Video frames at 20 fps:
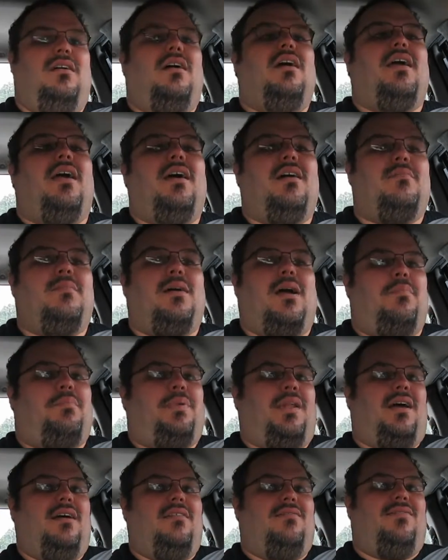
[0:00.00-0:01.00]
Yep, I
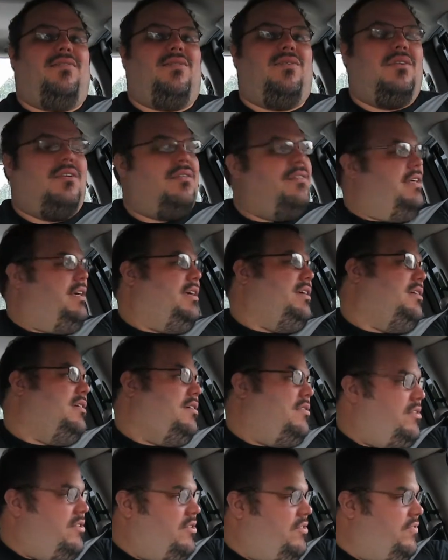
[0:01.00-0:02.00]
applied for the
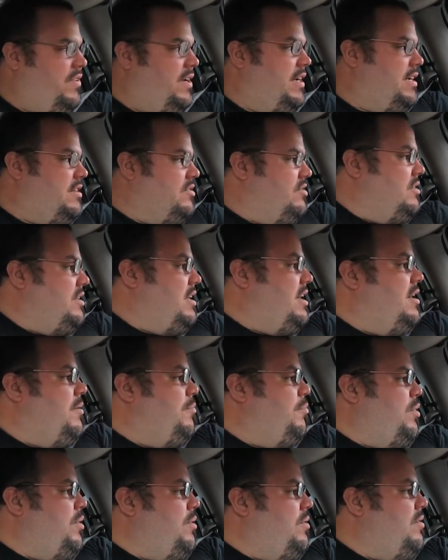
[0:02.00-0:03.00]
financial
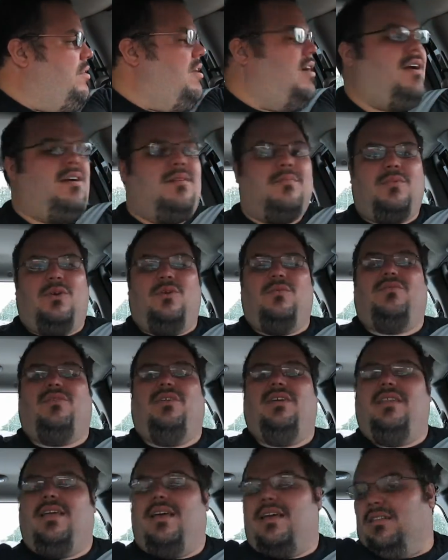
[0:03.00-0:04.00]
aid program.
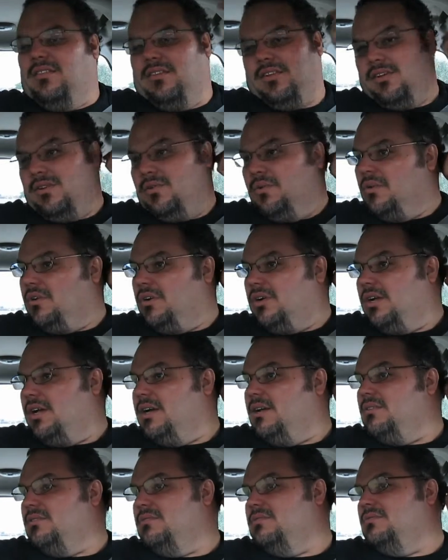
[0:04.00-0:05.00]
Hopefully that'll all work
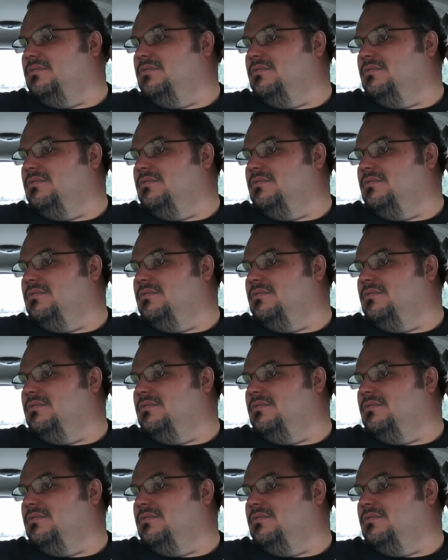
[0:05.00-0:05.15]
out.